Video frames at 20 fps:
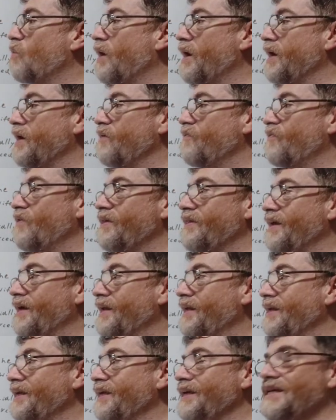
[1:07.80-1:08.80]
wife
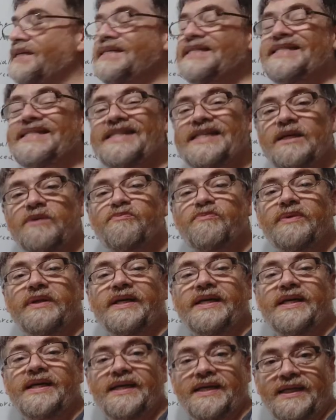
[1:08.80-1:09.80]
that he is
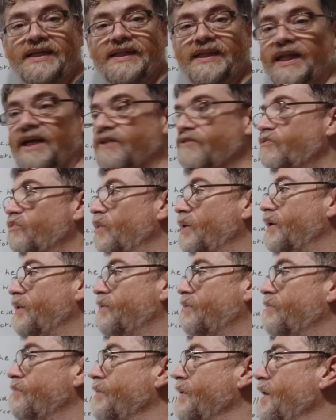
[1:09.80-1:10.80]
deeply in love with
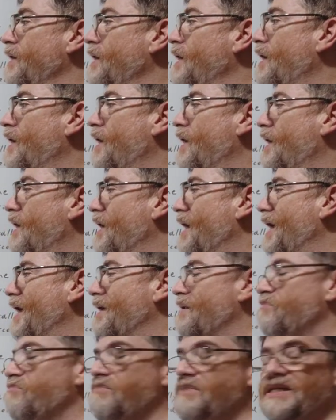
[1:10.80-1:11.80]
uh,
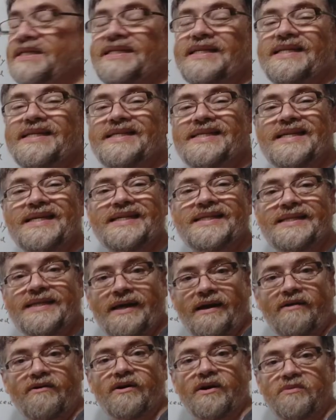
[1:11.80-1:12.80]
and misses
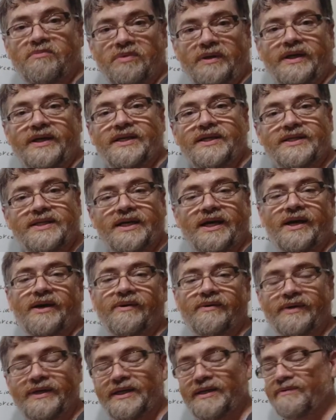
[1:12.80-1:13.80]
terribly.
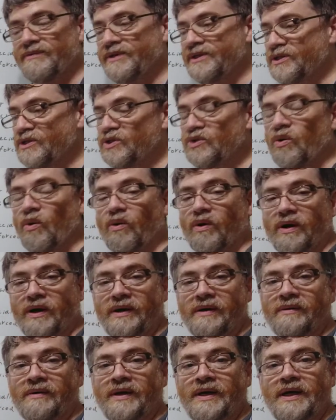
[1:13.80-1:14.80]
So he was
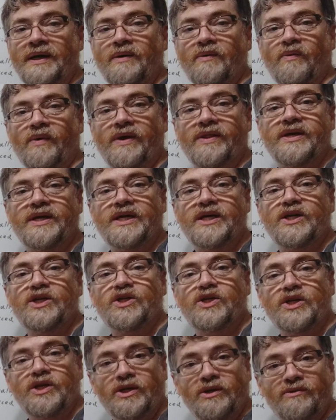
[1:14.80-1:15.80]
torn whether he
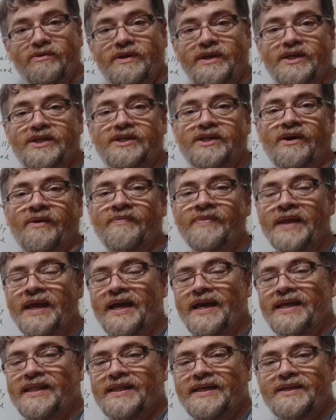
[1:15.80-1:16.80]
should do this. So
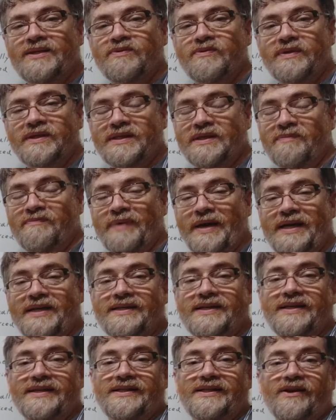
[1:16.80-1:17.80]
this was the
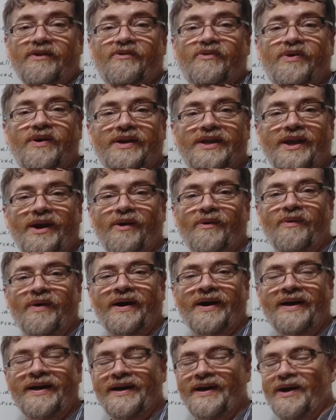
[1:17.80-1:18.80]
basis of, you
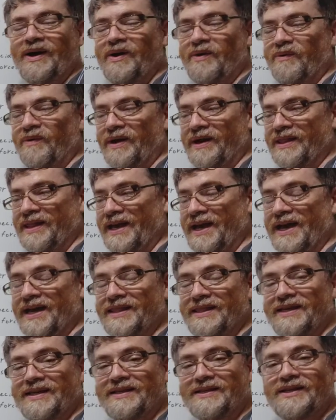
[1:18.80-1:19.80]
know, why they
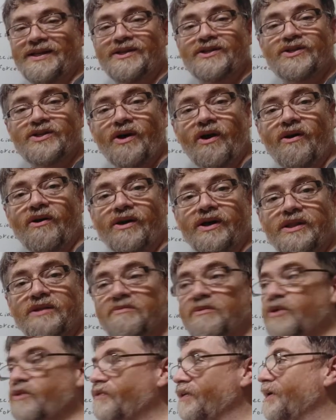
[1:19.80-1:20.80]
had this uh, song in the
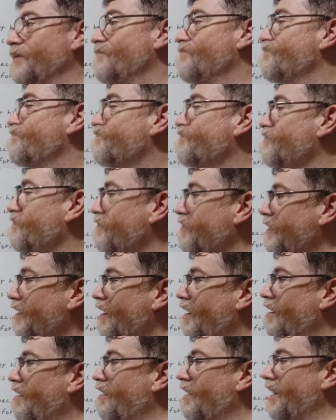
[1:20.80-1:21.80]
movie.
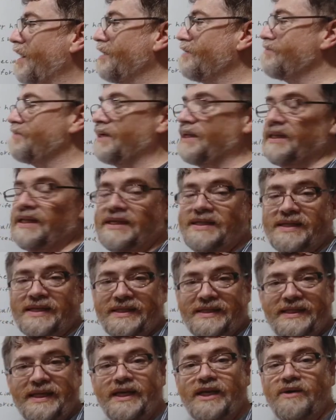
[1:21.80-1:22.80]
All right, let's
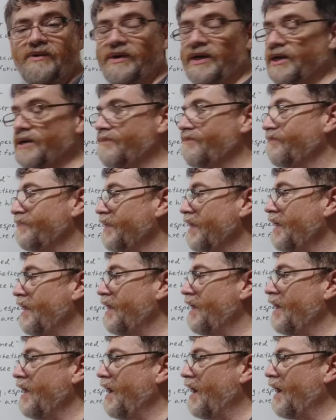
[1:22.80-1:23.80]
continue here.
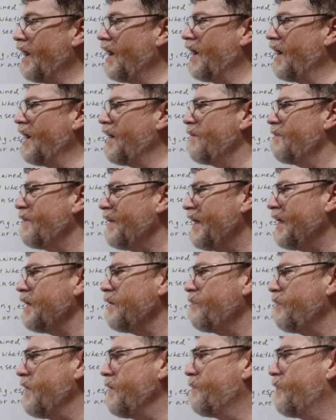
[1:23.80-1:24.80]
Uh, many
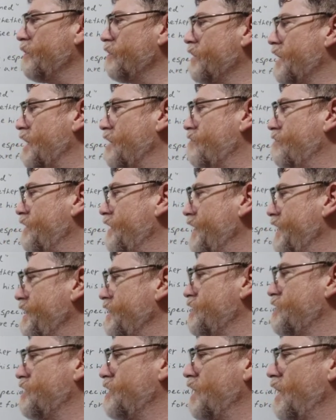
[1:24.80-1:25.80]
people can
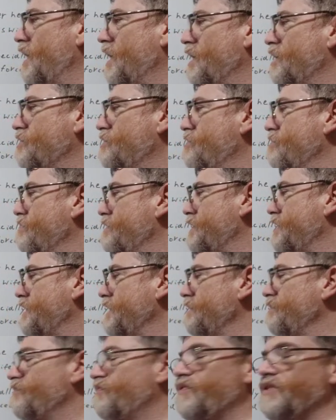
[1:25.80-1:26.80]
relate uh, to the
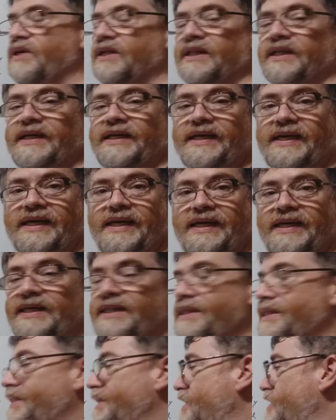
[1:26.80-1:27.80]
deep feeling
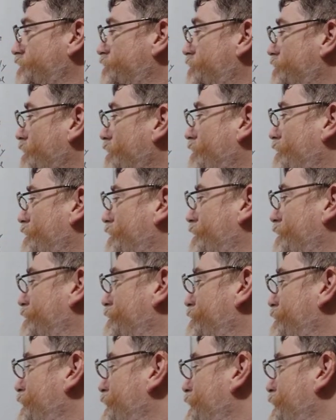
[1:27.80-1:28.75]
in this song,